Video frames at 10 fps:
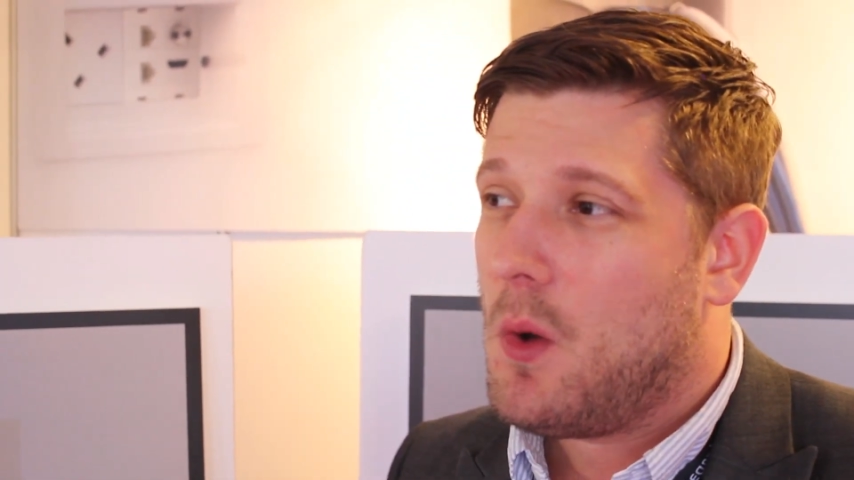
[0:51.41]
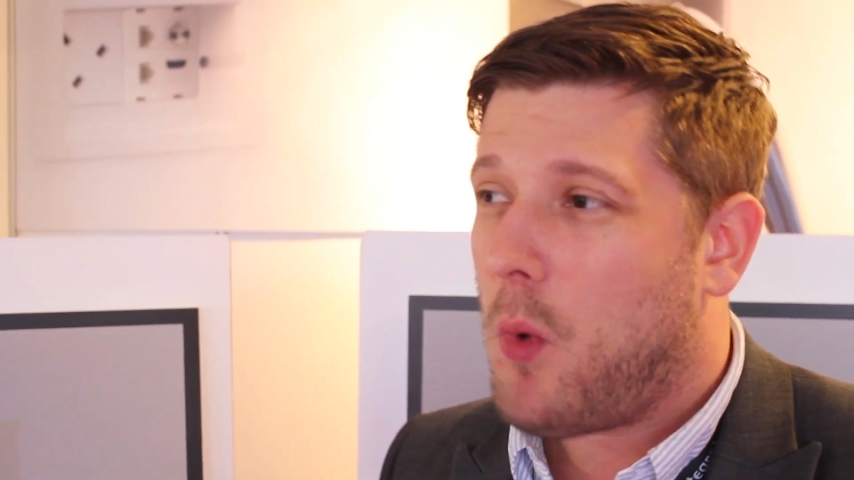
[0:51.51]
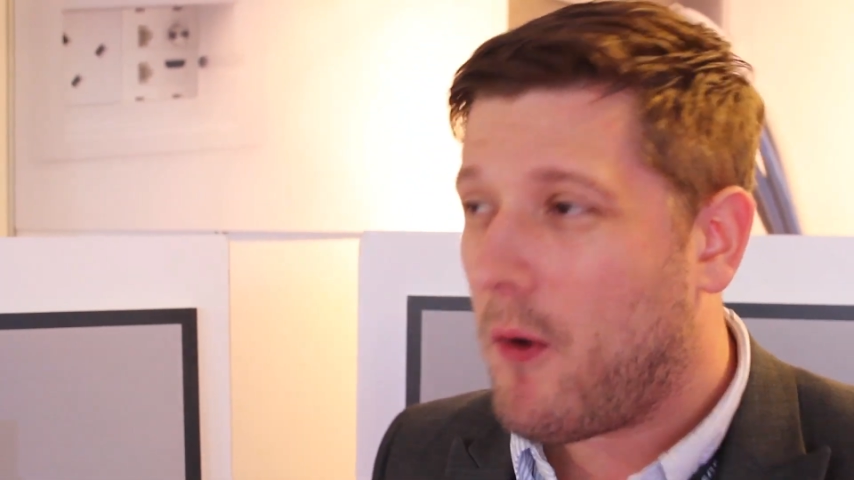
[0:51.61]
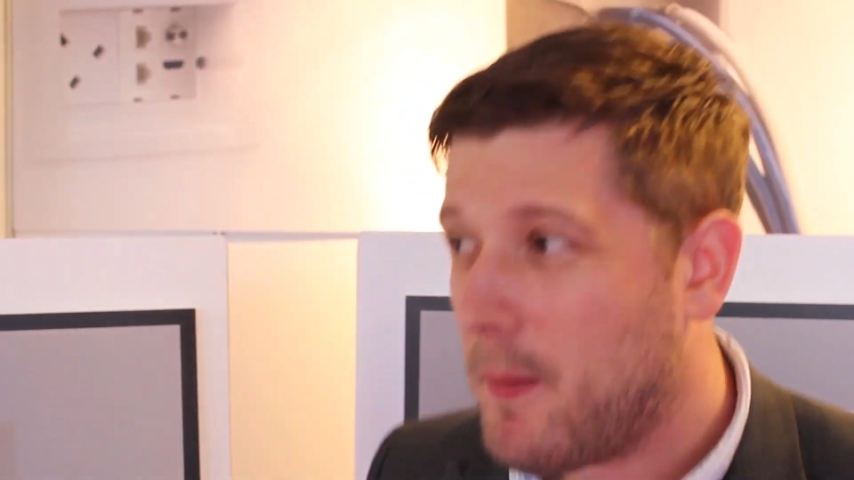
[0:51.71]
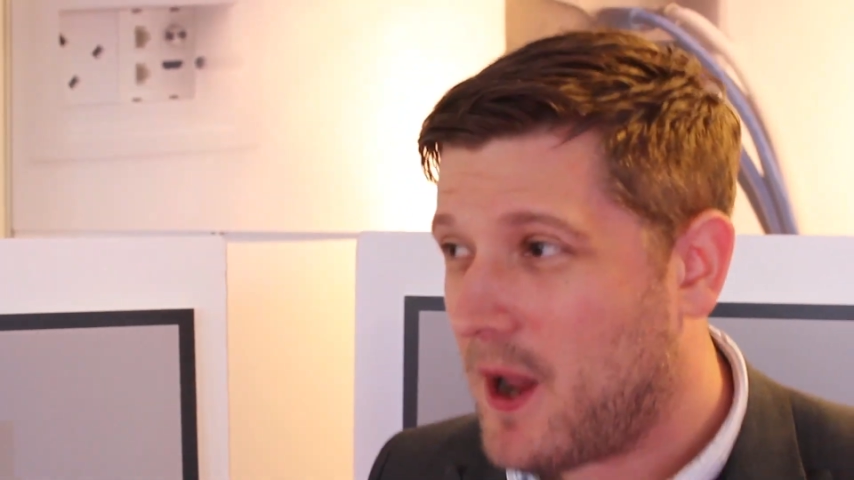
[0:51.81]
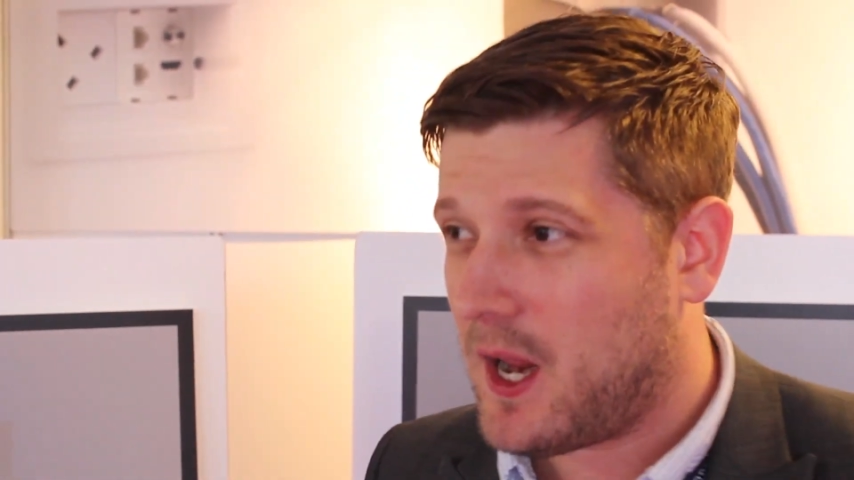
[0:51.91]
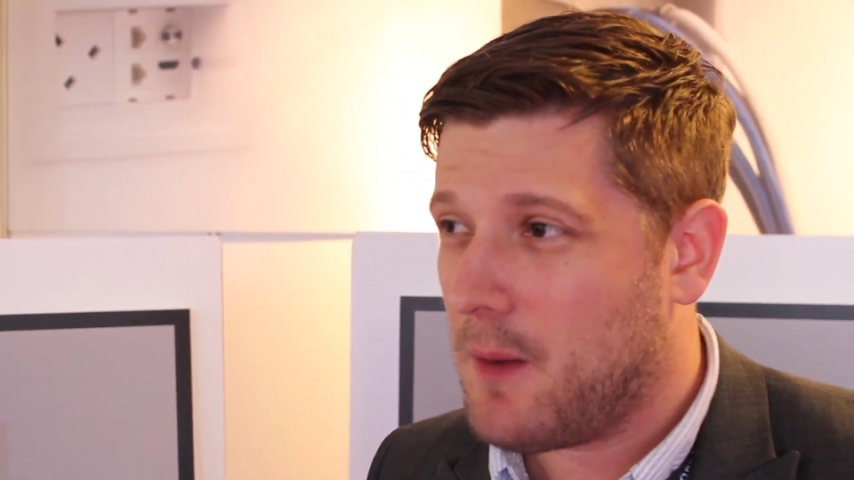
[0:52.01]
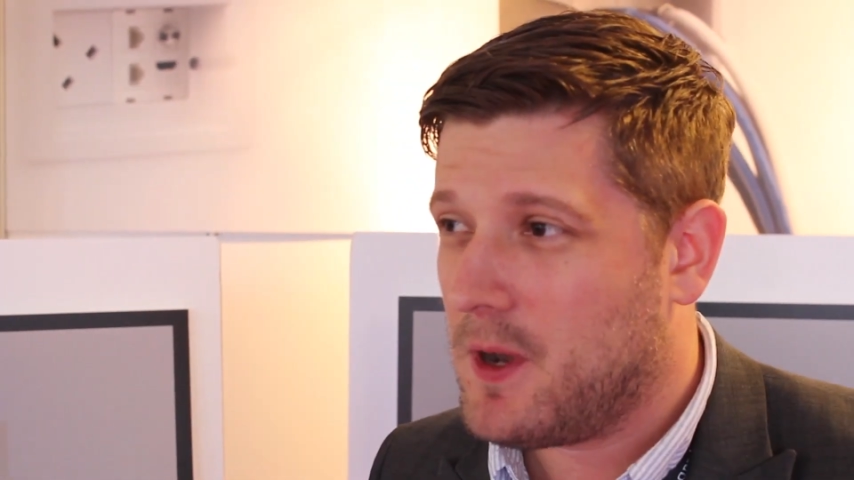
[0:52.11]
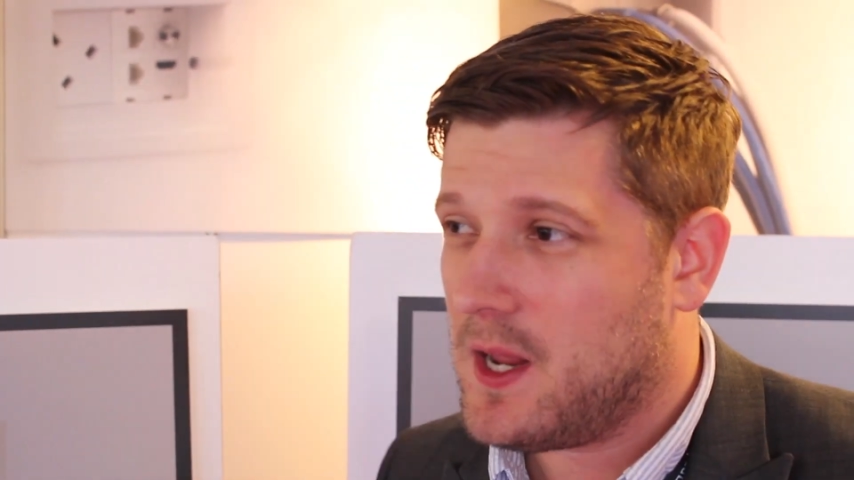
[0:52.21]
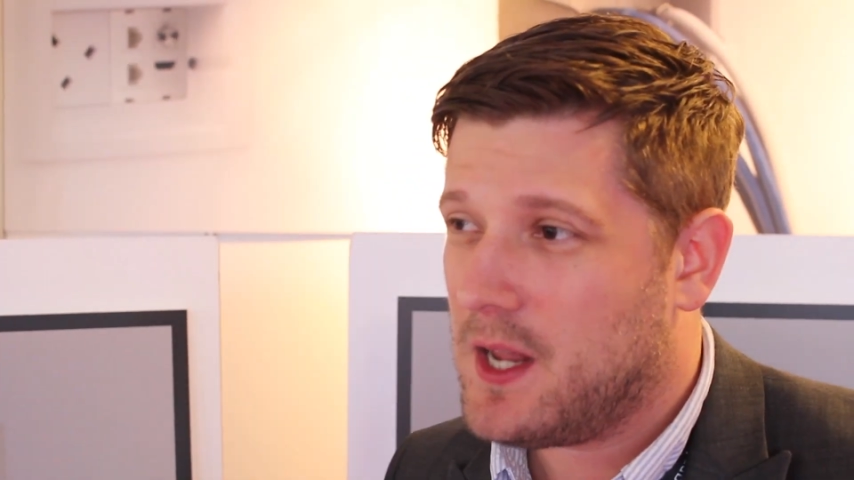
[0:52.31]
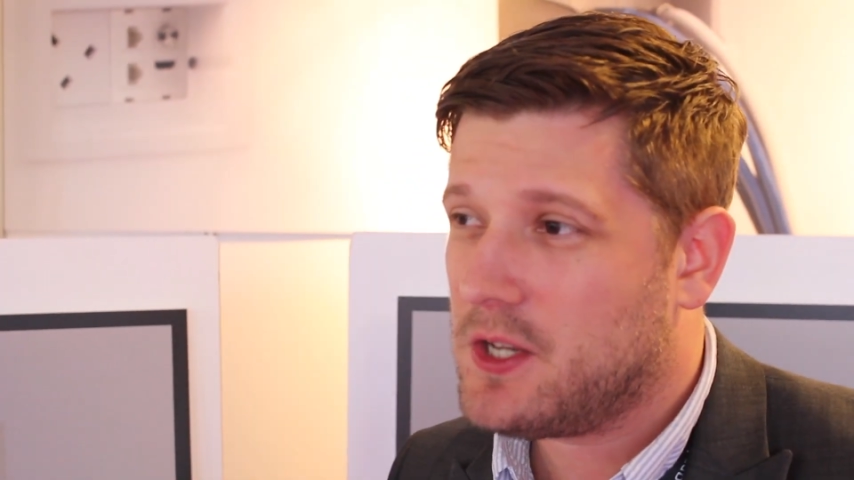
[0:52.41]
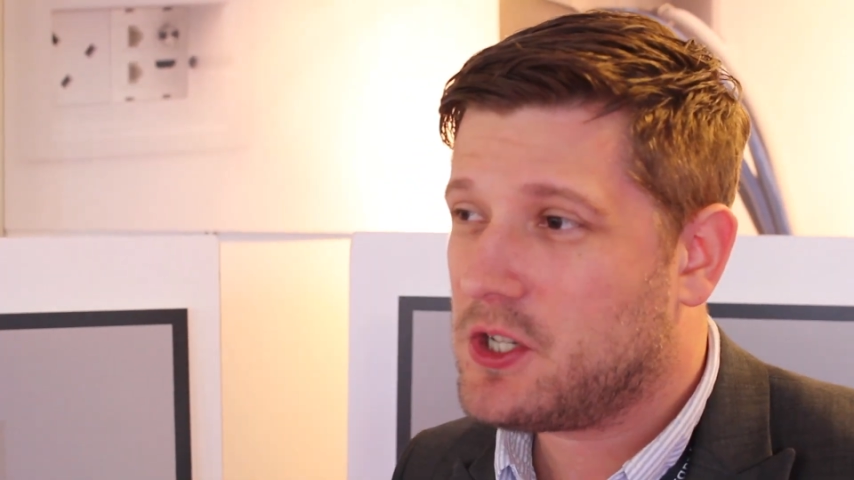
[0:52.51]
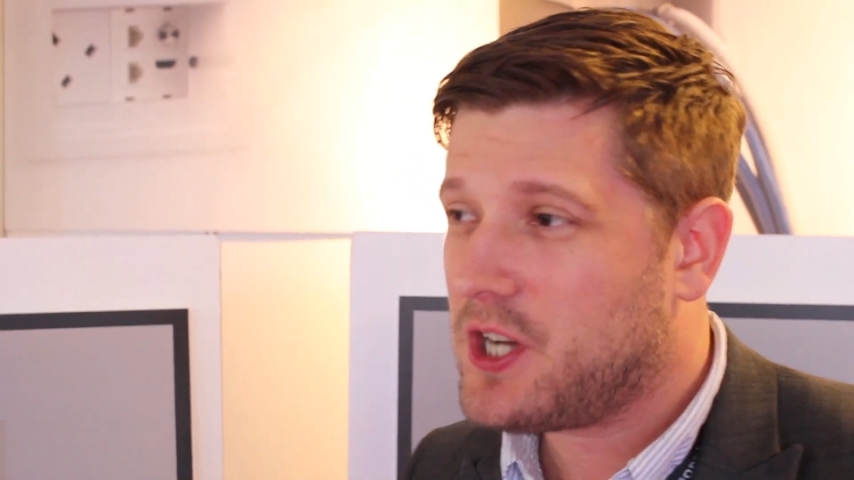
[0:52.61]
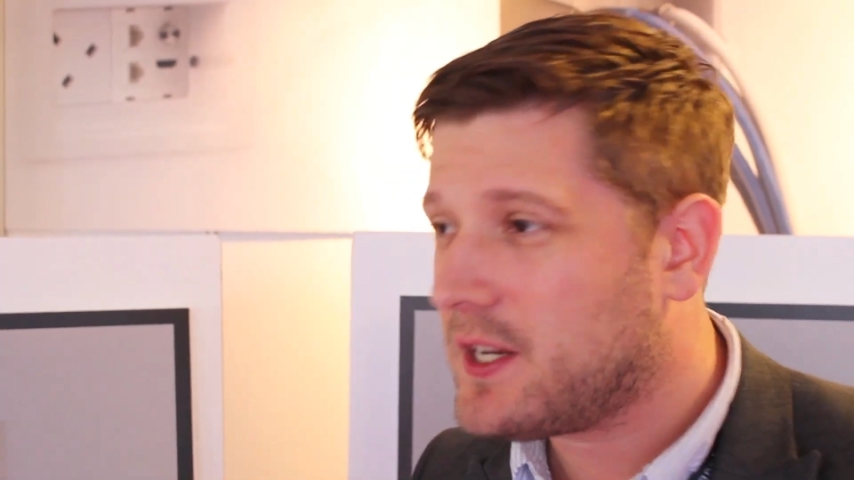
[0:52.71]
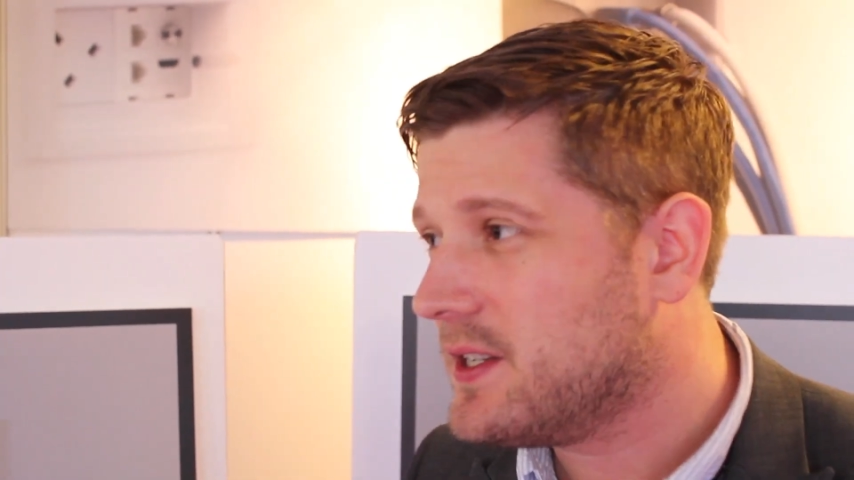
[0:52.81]
Worried about coming here,
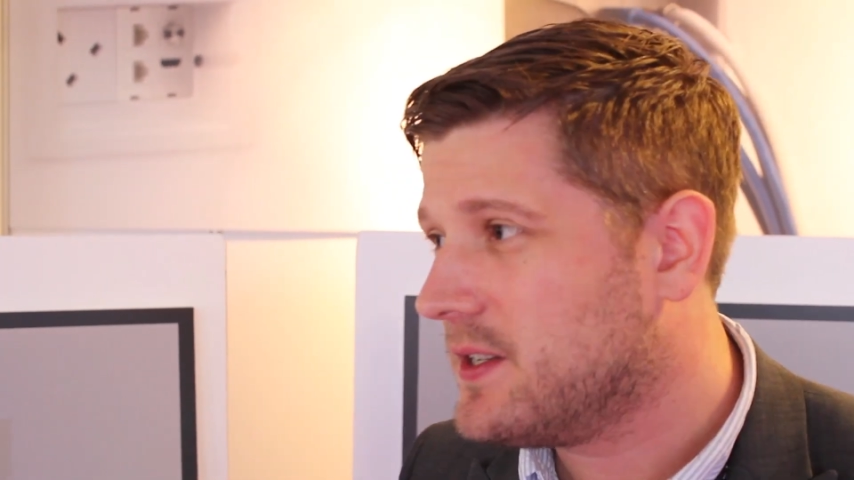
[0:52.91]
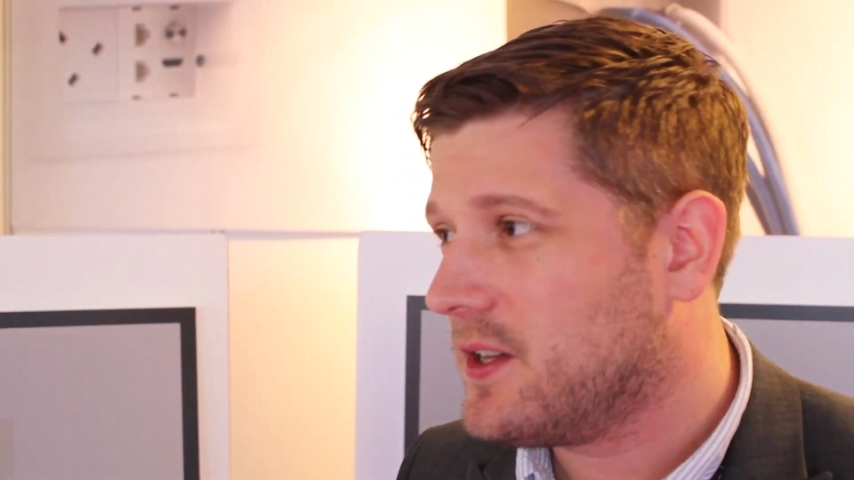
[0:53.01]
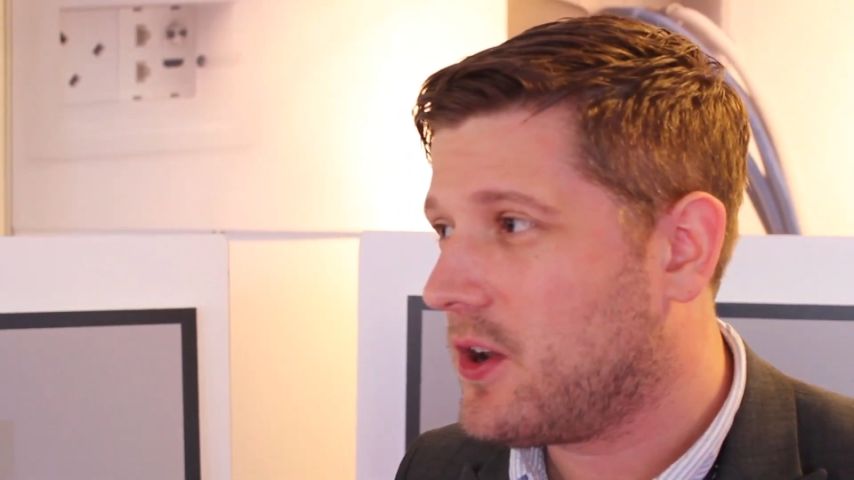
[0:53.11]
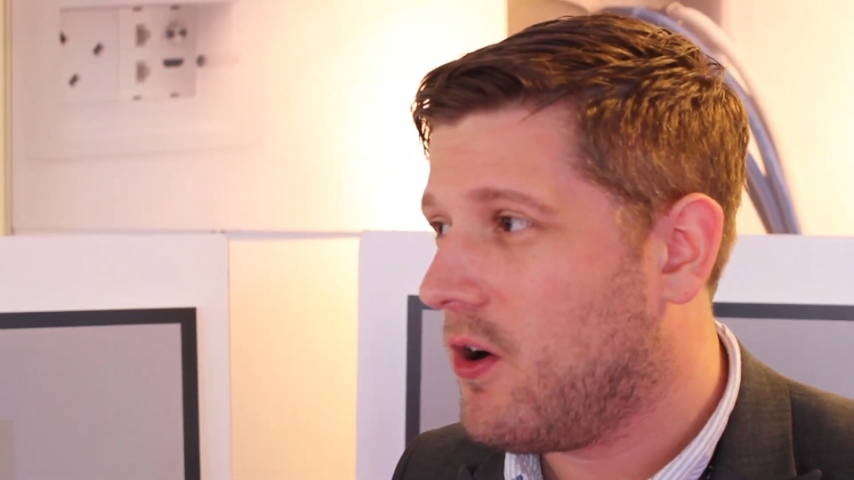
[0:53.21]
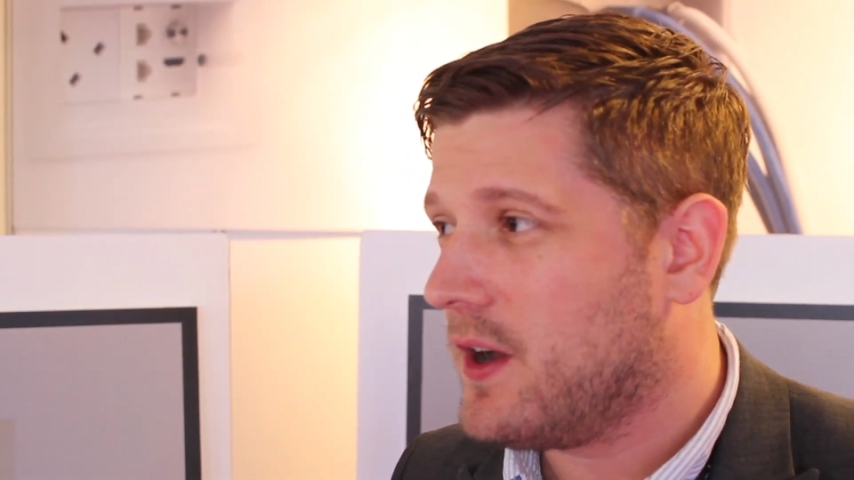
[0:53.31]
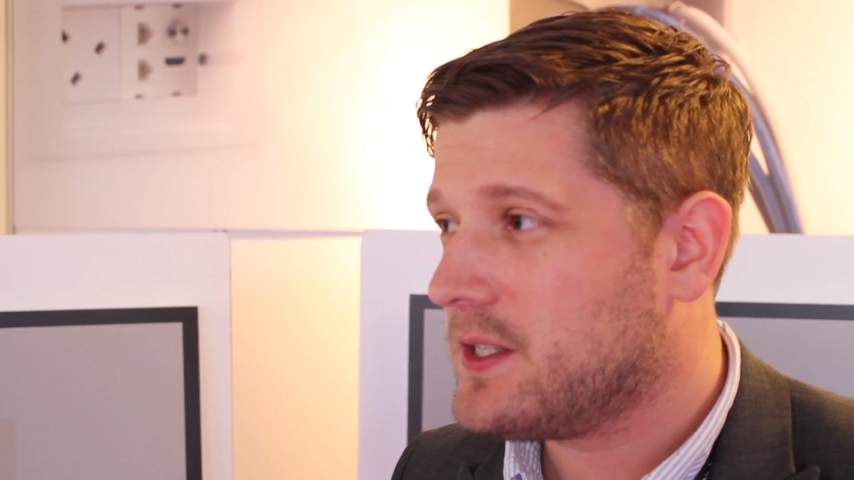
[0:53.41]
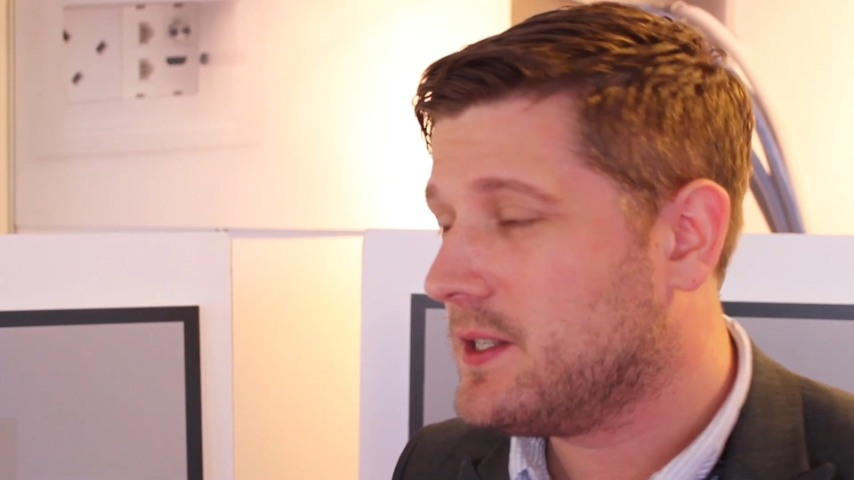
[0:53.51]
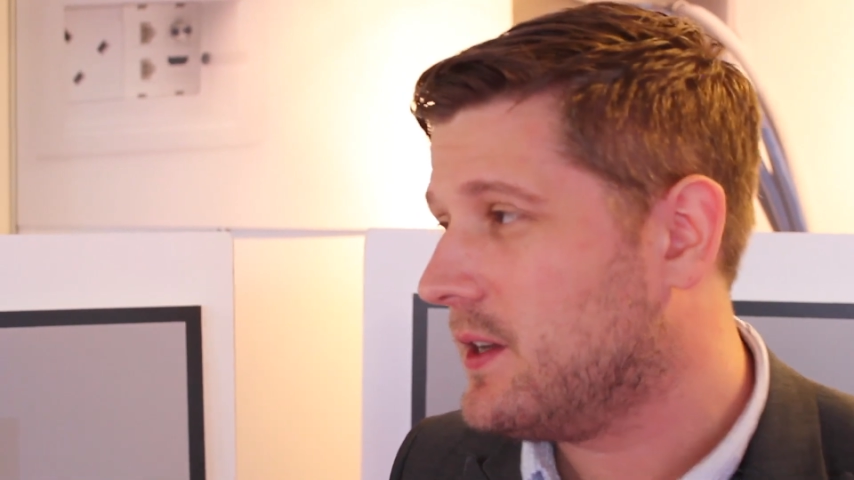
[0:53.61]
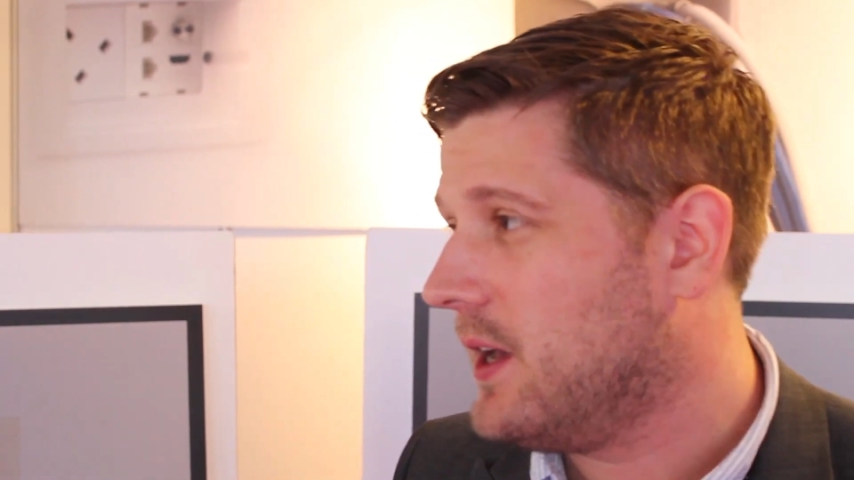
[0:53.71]
chatted to the guys,